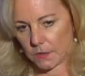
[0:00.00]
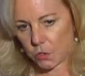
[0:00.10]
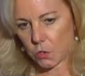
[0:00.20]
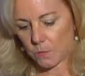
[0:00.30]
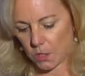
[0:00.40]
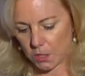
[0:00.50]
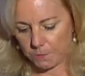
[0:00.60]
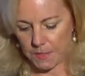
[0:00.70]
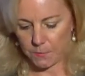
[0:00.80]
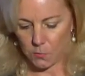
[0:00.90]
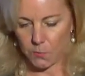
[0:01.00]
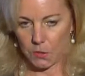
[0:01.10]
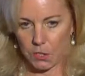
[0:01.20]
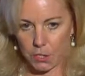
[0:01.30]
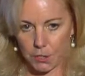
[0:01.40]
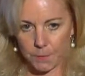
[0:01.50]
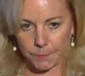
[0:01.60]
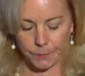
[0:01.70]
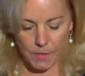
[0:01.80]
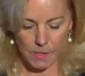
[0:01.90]
2 million people per
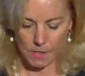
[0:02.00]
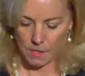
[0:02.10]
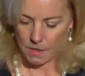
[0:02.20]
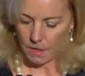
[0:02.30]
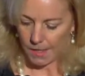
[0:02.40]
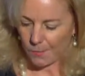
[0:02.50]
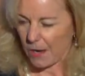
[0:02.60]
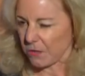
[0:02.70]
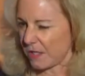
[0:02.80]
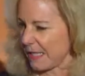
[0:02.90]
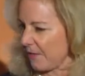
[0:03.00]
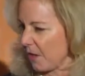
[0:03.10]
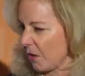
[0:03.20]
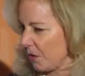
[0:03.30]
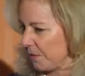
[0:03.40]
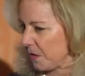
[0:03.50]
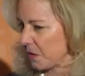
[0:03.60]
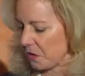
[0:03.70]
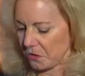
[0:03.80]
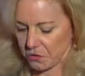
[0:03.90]
year, around 700
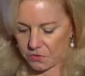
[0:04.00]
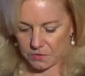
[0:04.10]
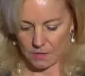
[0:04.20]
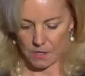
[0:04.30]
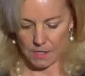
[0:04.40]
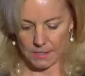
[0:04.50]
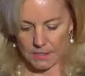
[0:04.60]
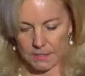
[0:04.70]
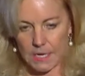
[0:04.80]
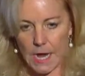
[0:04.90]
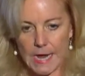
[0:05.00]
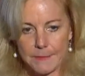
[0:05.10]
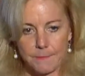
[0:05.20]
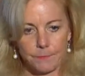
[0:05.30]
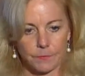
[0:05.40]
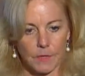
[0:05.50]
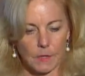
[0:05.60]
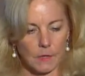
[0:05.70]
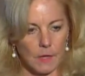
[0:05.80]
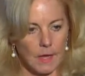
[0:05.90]
visitors at a time.
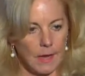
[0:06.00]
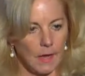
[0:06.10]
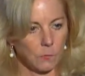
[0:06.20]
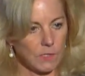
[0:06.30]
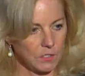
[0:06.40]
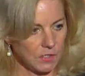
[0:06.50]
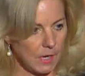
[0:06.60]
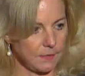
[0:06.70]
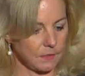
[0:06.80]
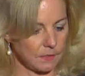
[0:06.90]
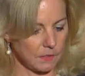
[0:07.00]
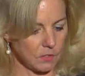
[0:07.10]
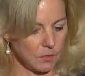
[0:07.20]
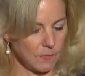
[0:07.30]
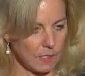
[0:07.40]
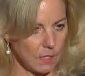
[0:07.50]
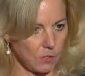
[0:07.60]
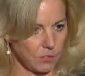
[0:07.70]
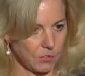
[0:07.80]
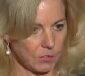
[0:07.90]
And we designed the system, the
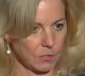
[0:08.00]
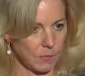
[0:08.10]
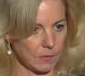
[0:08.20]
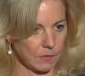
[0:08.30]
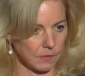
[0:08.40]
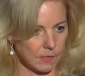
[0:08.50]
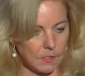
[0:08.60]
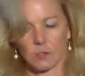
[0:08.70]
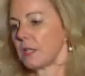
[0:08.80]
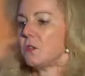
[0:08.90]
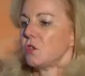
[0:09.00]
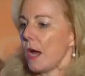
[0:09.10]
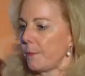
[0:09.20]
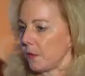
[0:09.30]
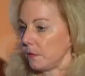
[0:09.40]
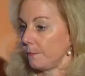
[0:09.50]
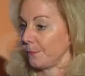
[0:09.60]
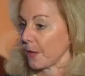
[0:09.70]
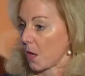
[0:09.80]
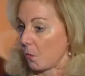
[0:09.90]
carrier system at the Sistine Chapel
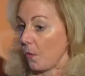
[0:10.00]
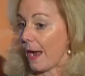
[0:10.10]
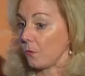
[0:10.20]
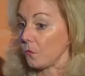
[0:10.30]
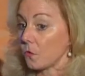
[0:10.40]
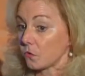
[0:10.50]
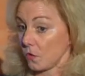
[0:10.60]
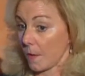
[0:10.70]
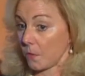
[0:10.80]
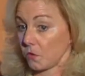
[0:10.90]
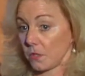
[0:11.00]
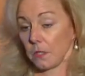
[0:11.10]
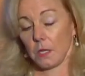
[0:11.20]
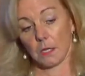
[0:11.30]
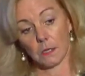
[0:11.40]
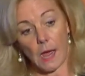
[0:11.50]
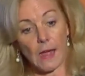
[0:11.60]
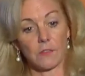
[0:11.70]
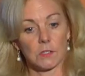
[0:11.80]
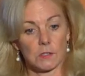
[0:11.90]
around those numbers. And
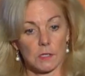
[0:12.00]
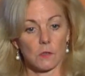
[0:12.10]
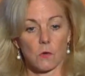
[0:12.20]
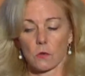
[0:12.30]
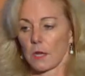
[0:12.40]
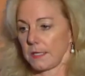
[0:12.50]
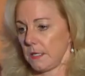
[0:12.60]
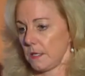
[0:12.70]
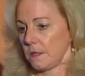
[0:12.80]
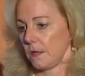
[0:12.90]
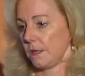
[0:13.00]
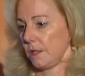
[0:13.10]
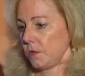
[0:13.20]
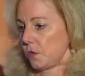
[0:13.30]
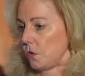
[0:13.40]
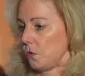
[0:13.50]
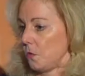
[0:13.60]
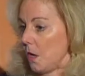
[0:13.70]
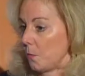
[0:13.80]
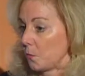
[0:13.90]
obviously the whole idea there is
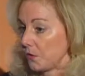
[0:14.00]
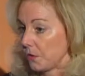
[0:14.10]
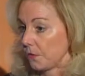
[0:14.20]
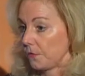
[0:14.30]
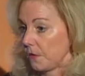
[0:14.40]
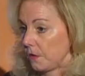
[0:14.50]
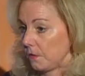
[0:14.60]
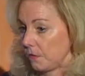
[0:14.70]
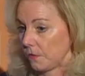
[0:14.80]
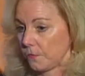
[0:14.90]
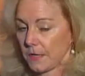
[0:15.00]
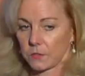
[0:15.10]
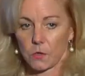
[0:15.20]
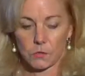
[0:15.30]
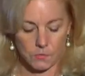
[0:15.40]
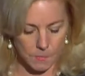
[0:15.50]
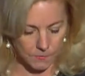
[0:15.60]
to preserve the frescoes from the